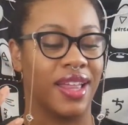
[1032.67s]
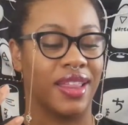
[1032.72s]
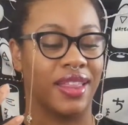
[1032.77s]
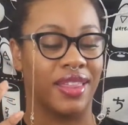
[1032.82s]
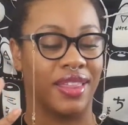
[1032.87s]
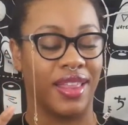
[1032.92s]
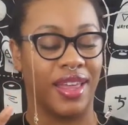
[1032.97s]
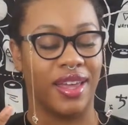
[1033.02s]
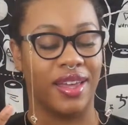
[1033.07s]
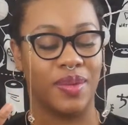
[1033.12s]

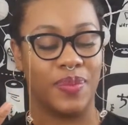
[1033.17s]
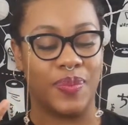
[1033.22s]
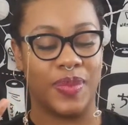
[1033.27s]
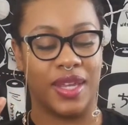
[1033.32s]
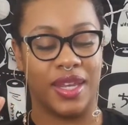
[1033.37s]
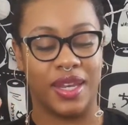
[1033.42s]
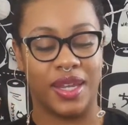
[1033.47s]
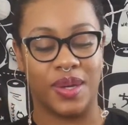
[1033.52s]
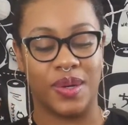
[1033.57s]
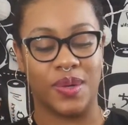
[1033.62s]
let
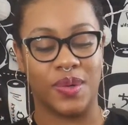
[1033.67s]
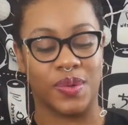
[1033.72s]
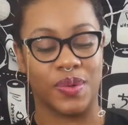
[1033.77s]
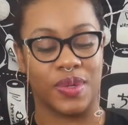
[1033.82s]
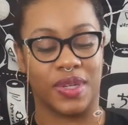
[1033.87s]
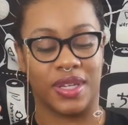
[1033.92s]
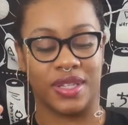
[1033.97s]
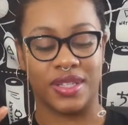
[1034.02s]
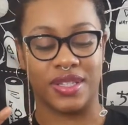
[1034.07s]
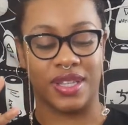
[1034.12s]
me know,
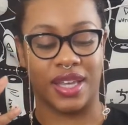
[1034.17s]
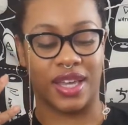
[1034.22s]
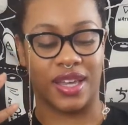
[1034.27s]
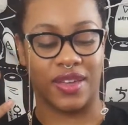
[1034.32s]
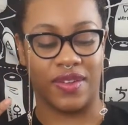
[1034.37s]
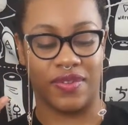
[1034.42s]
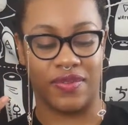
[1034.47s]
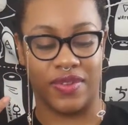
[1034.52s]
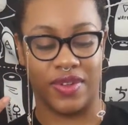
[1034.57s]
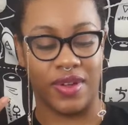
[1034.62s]
because
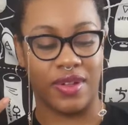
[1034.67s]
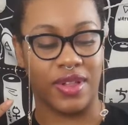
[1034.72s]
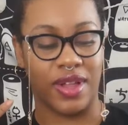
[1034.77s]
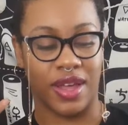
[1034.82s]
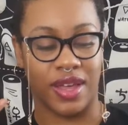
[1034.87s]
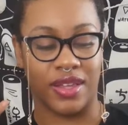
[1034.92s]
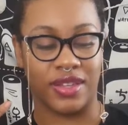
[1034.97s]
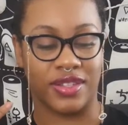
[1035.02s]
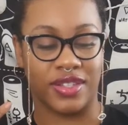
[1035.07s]
I feel like